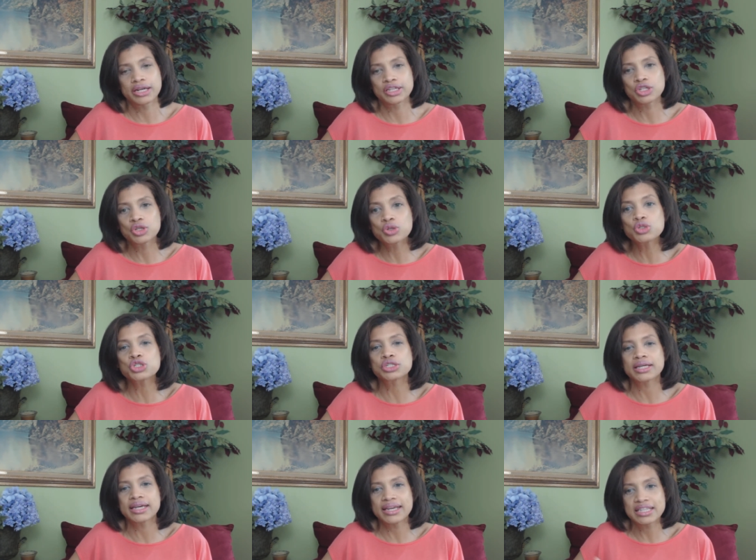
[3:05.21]
And
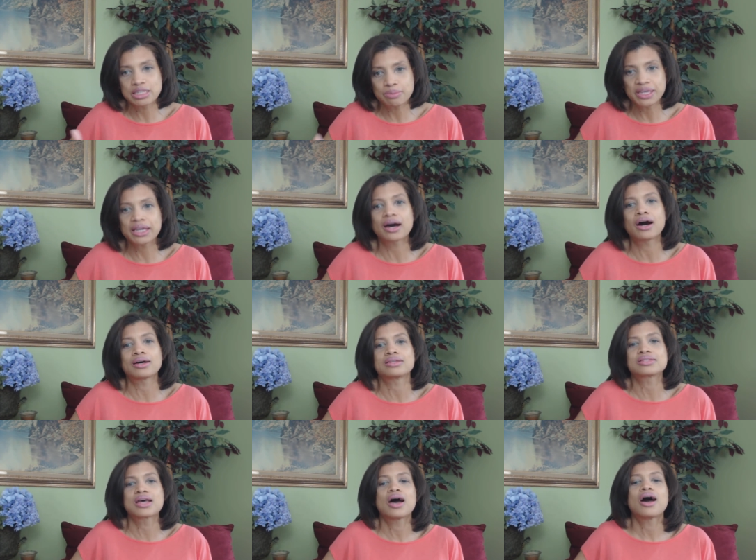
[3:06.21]
usually it's
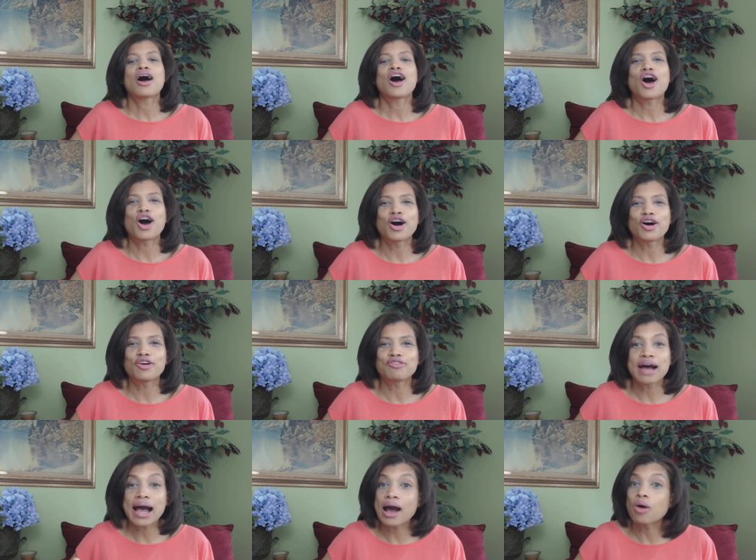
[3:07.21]
because
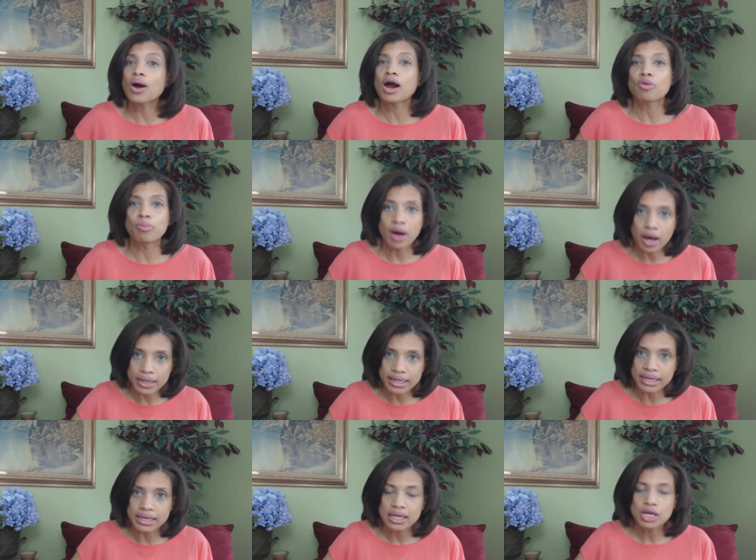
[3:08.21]
of how our
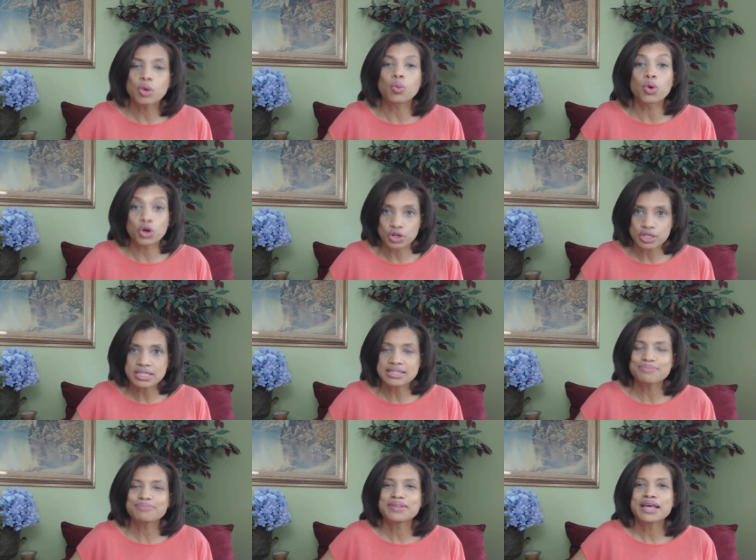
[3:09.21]
body works.